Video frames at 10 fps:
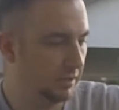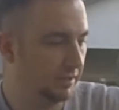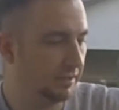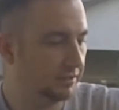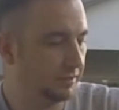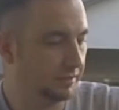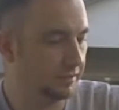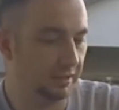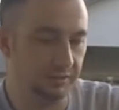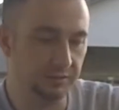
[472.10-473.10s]
I actually
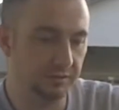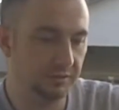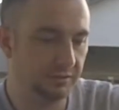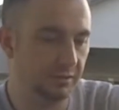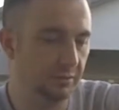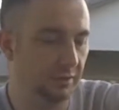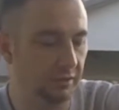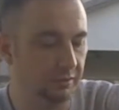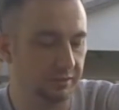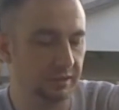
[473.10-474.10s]
sent 2 of
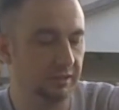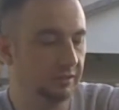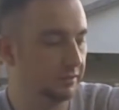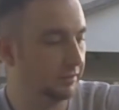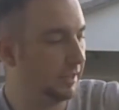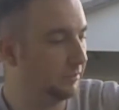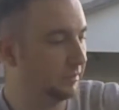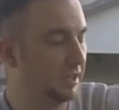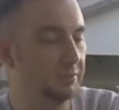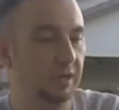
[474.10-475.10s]
those in, so that one
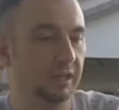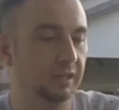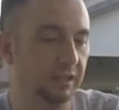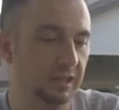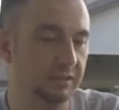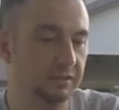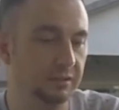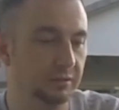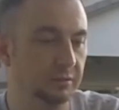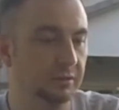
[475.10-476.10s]
came back at
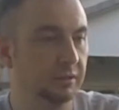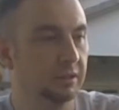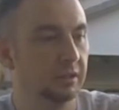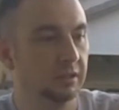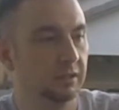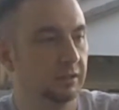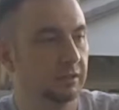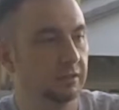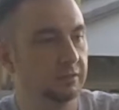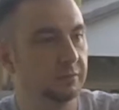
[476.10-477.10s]
9/2.
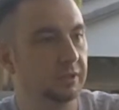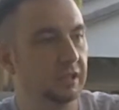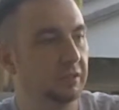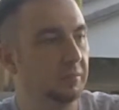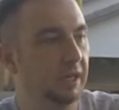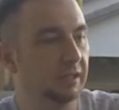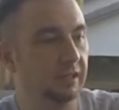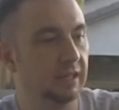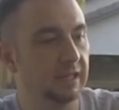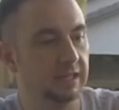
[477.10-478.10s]
This one came back at
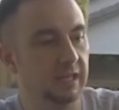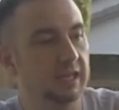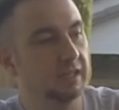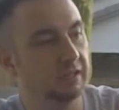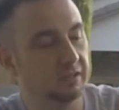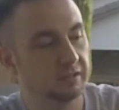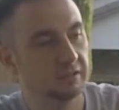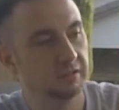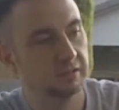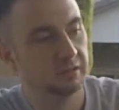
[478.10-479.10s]
9/8.
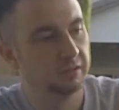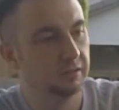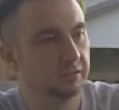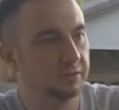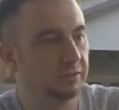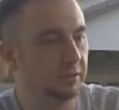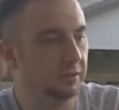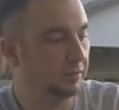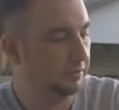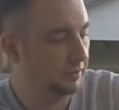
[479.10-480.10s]

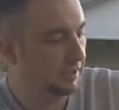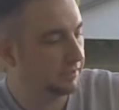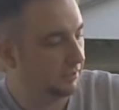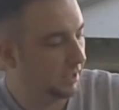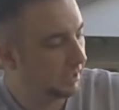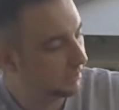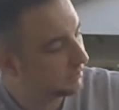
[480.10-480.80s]
So that's great.